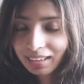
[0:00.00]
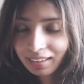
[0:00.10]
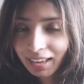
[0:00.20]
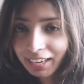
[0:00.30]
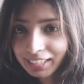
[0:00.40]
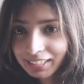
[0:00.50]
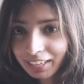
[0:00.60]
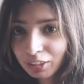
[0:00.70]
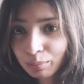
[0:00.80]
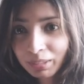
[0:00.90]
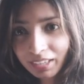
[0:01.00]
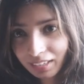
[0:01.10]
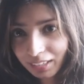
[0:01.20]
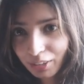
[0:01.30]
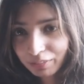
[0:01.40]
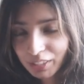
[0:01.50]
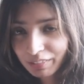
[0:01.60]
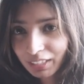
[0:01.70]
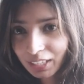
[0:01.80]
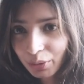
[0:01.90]
Like I said in the beginning of this
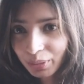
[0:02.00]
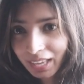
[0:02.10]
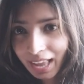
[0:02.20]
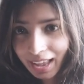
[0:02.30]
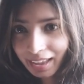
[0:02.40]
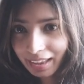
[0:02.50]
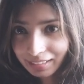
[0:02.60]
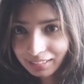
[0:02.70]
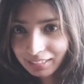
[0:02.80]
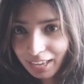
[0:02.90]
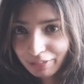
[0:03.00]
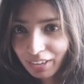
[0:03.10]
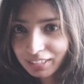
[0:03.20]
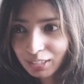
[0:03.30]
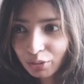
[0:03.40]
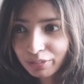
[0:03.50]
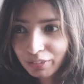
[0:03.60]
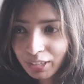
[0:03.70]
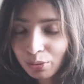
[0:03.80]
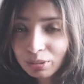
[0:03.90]
video, LCF has a lot of
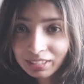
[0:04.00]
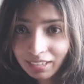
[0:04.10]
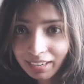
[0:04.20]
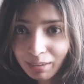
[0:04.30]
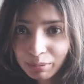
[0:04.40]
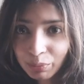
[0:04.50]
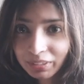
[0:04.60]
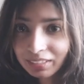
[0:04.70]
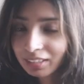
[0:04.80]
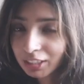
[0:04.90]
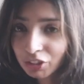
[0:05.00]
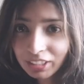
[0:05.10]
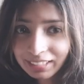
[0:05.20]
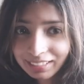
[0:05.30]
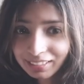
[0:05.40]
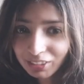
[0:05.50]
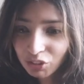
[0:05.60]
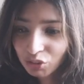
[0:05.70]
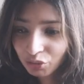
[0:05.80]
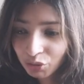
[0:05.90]
close tie-ups with industry leaders,
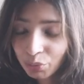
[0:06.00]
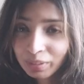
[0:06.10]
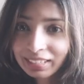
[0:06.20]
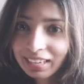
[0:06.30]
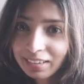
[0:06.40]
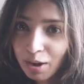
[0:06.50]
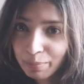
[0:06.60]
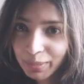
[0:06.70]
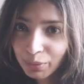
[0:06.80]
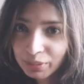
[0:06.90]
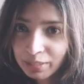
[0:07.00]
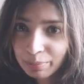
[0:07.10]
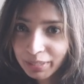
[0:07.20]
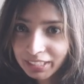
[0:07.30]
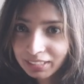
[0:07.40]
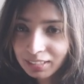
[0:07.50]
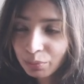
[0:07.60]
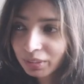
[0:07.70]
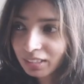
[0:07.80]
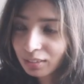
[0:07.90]
so you will get up close and personal
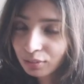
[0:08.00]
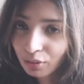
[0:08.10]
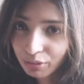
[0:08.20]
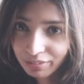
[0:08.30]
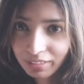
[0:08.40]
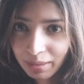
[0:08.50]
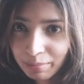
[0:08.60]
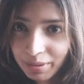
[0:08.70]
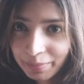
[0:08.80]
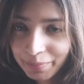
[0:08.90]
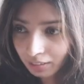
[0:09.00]
with a lot of them.